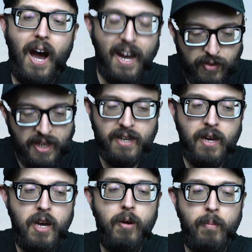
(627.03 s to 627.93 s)
I think
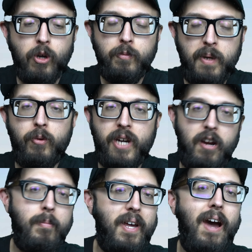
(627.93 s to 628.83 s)
most people
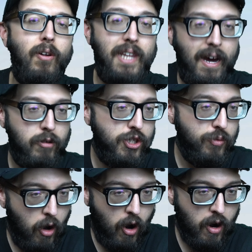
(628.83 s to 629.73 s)
care about how loud
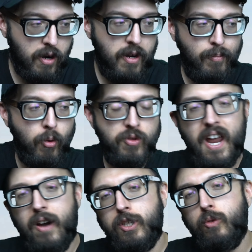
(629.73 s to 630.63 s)
you are more than
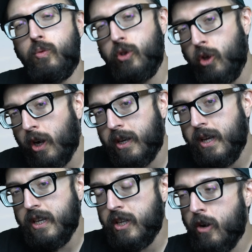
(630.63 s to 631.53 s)
how you look,
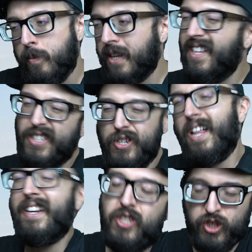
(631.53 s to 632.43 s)
you know? But unless you're
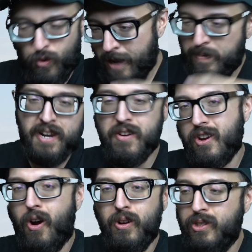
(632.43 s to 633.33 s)
like scraping and your
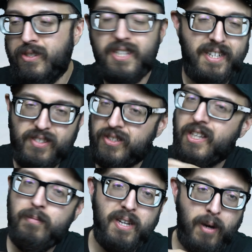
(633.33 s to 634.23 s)
car looks like it's just
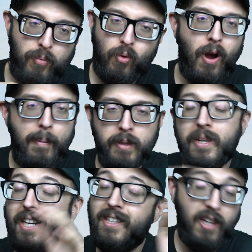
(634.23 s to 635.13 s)
gonna be a problem,
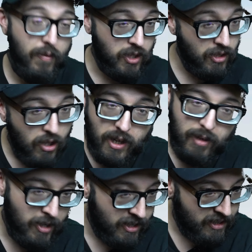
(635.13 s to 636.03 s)
like I love the look,
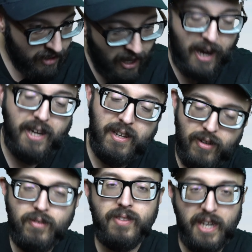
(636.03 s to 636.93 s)
I'm not gonna lie, you
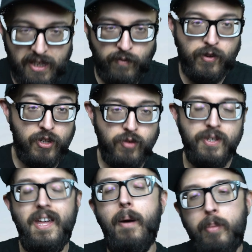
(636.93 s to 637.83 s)
know? Thank you for doing that.